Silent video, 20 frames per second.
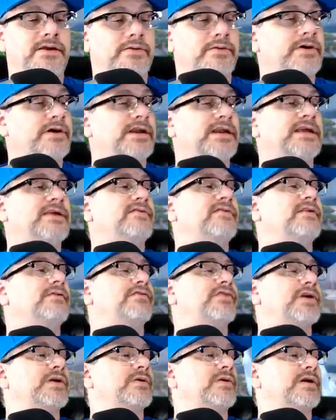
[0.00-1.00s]
We're going to give you a
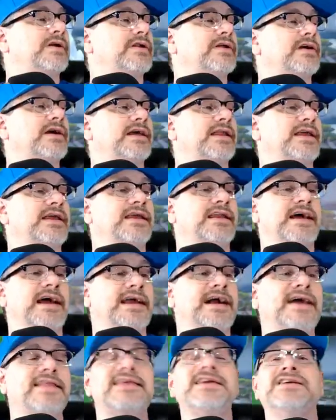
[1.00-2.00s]
free one. And, and I
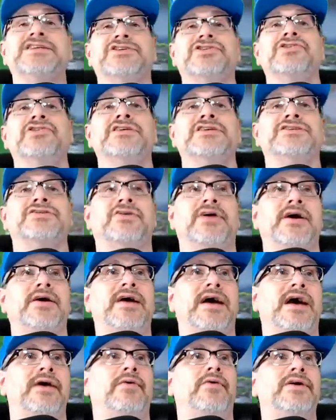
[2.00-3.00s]
got the insurance. So I,
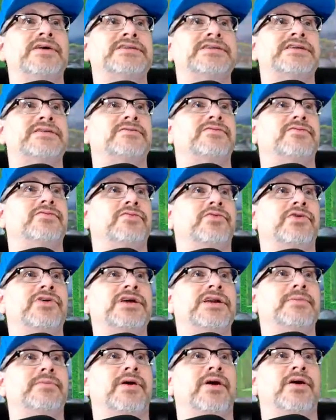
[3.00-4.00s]
I wasn't
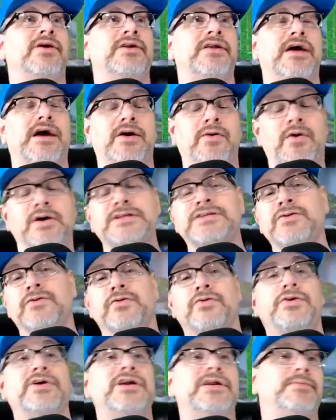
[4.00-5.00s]
worried about, I wasn't
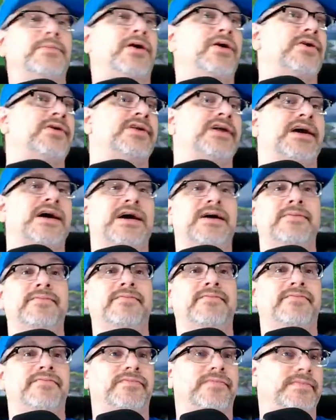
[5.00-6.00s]
worried about, uh,
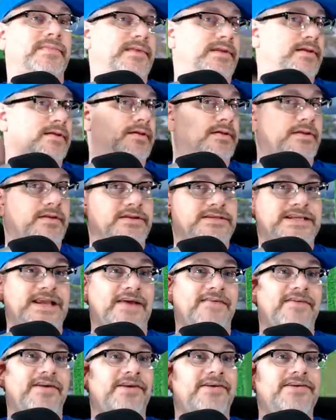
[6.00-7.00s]

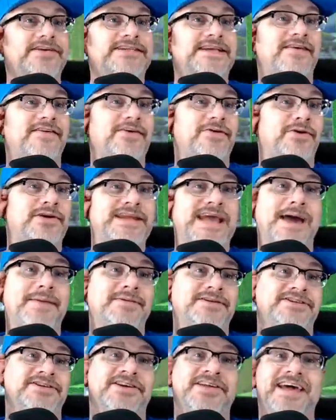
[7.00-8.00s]
771
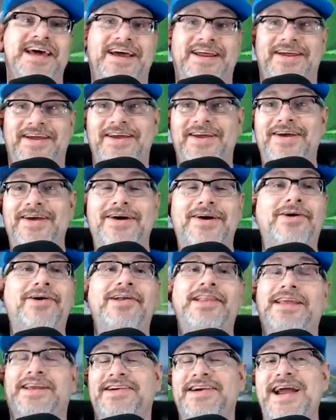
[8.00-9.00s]
damage. Look at that.
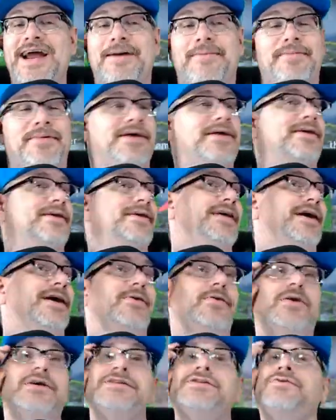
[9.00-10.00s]
Holy crap. I
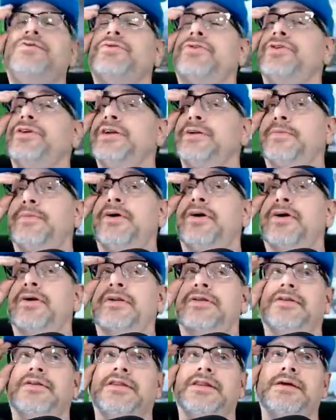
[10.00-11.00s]
wasn't worried about
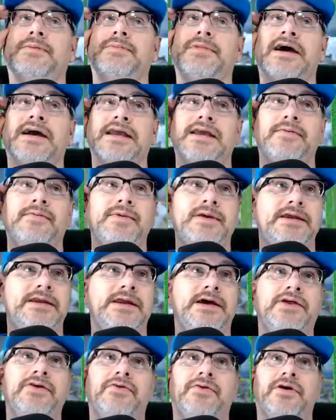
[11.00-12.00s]
them not giving me
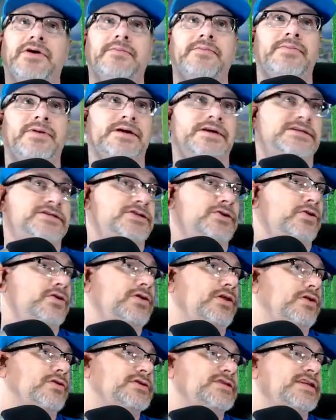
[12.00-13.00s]
another one, but so
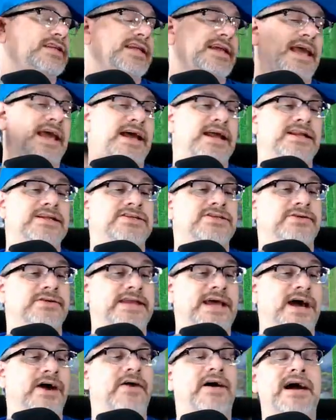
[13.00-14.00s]
close to the end. So
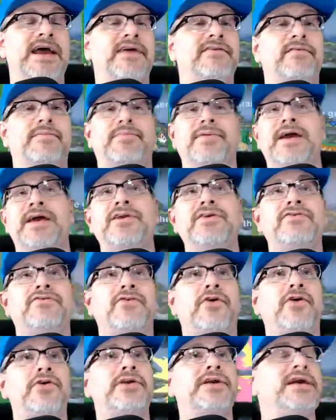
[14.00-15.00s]
now I have a brand new
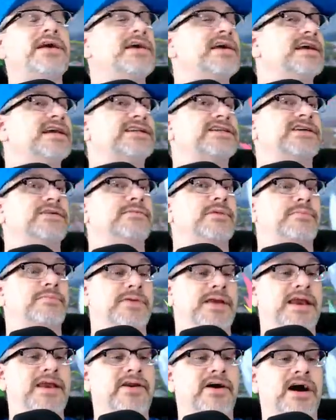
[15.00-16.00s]
phone. It's going to be
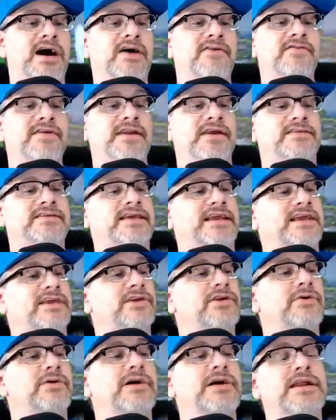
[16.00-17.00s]
paid off. And I was like,
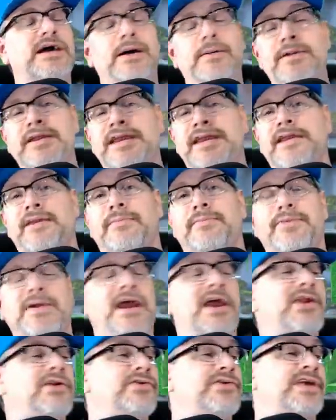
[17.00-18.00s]
you know what? I'm going to get a
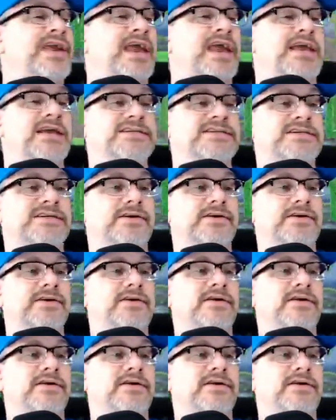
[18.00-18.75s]
brand new case.